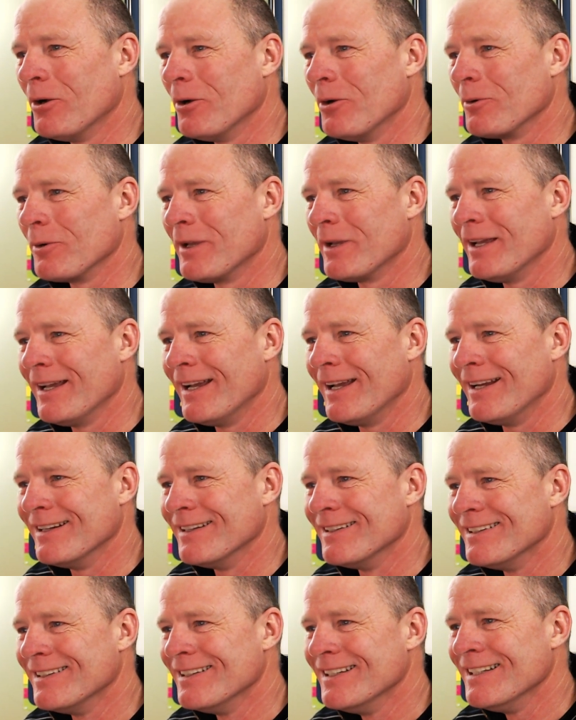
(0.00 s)

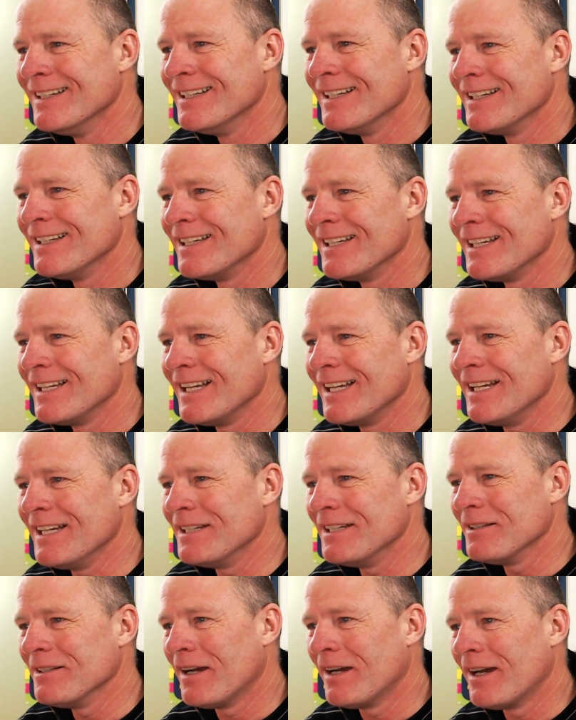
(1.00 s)
okay.
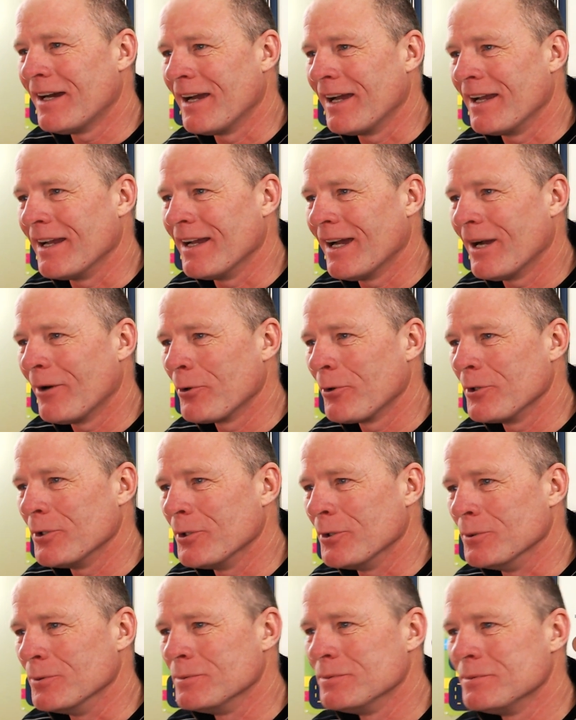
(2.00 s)
Eli, how are
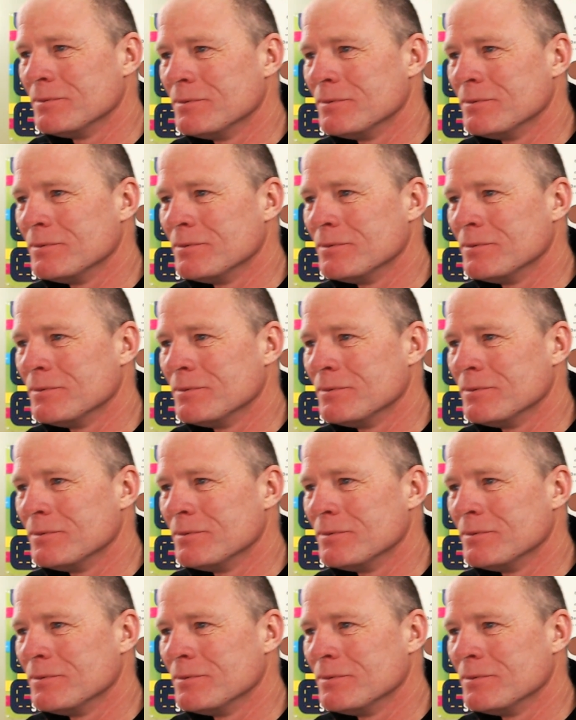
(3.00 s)
you?